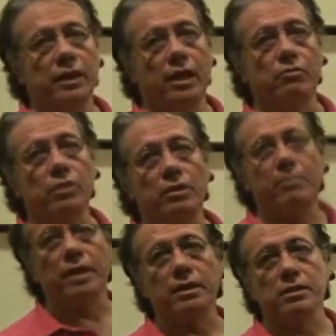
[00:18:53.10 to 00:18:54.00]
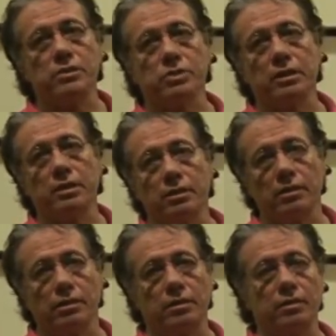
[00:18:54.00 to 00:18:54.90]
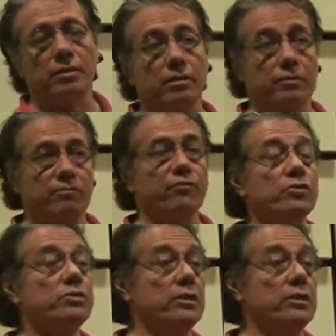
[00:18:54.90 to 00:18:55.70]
in really making us see first the